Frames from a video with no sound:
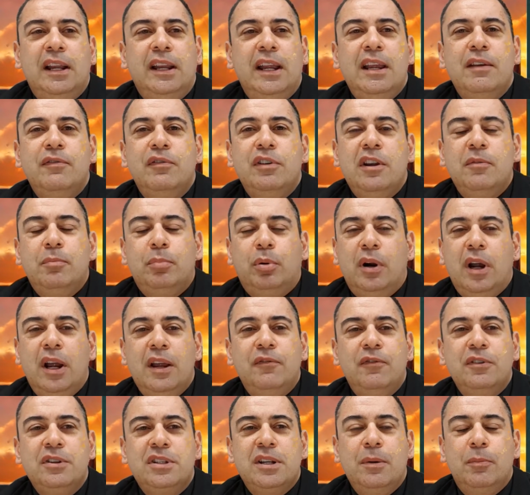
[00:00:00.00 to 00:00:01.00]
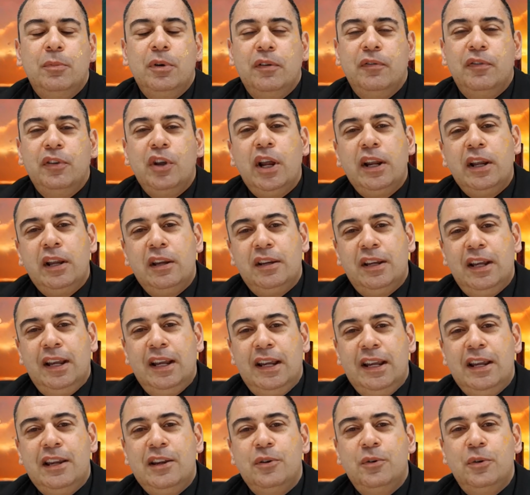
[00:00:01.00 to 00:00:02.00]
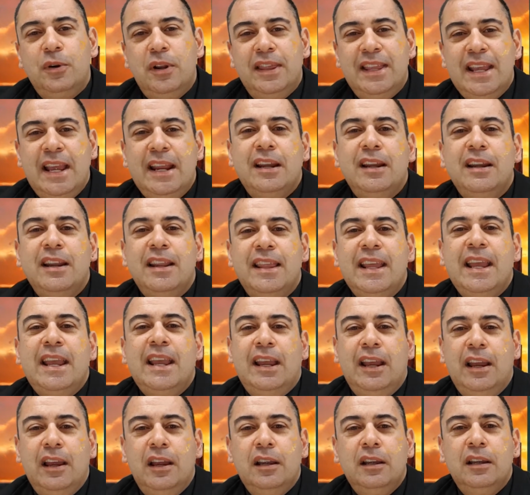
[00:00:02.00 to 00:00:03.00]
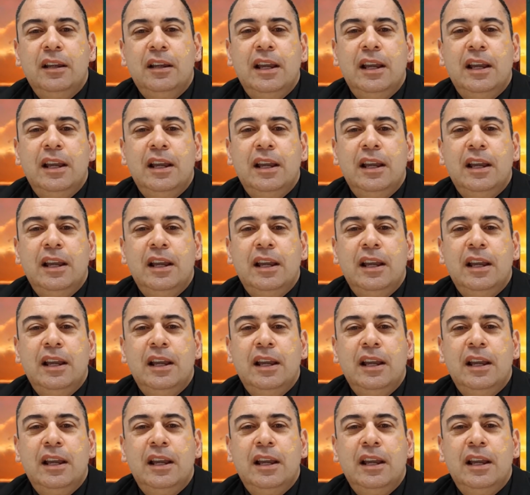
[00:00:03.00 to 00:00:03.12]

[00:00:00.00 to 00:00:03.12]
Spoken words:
Even you pray for someone, if they don't get healed then and there,